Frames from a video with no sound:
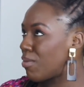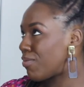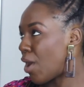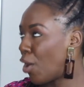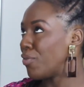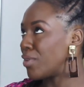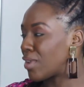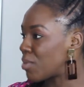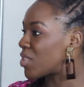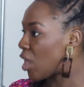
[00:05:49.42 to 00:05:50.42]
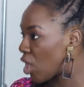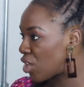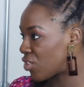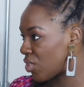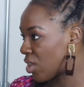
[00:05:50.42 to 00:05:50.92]
in fact, oftentimes they're
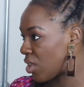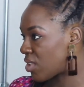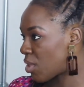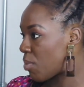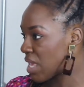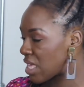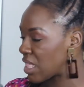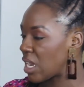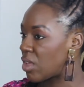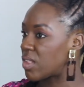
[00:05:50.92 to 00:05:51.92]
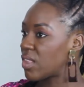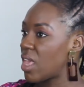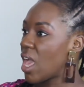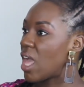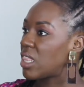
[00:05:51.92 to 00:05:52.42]
larger than us, they're bigger than us.
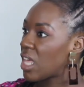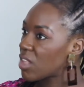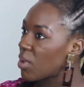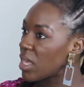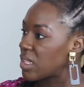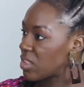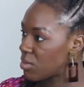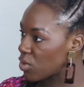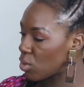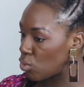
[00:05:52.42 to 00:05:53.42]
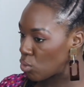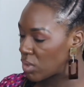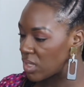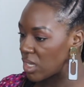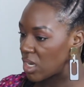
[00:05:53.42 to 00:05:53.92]
And that's why it can seem so
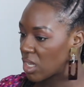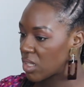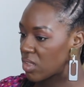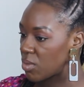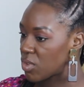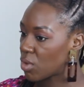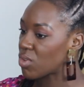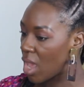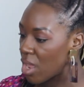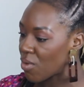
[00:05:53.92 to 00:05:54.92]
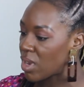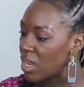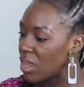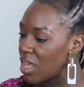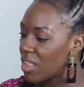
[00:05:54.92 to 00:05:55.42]
daunting and it can seem so tiring.
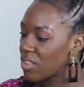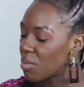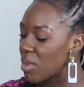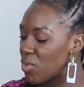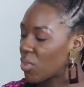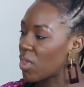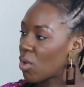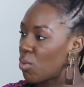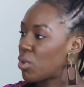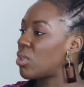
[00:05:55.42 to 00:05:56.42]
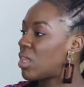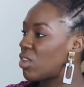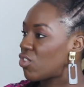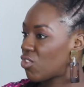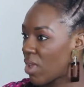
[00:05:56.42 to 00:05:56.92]
And sometimes you'll think, oh, what you
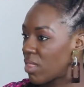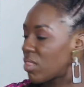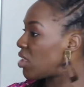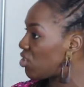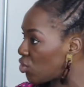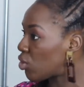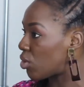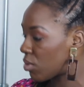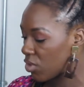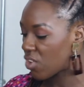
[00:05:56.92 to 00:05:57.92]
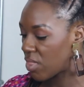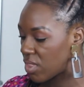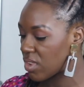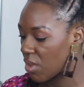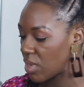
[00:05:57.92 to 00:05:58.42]
need is strength. And you do.
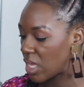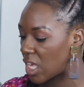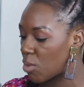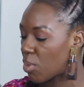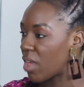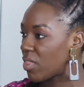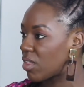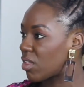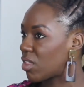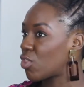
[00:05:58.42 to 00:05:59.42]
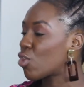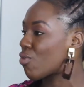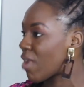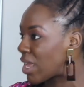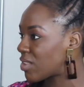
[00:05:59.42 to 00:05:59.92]
Strength is definitely key. But I think the
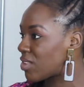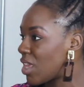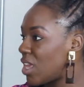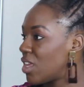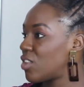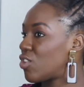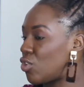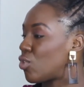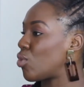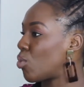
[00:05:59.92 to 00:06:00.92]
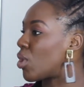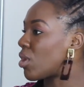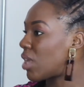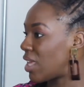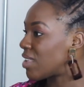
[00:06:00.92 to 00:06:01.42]
grace to do what
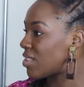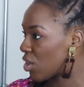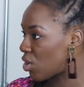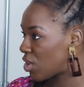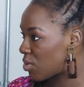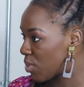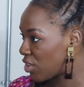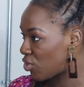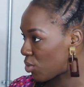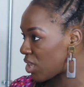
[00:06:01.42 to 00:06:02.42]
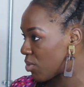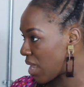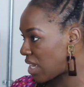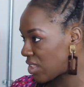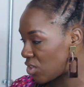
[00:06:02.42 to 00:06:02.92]
it is that God has placed you on this planet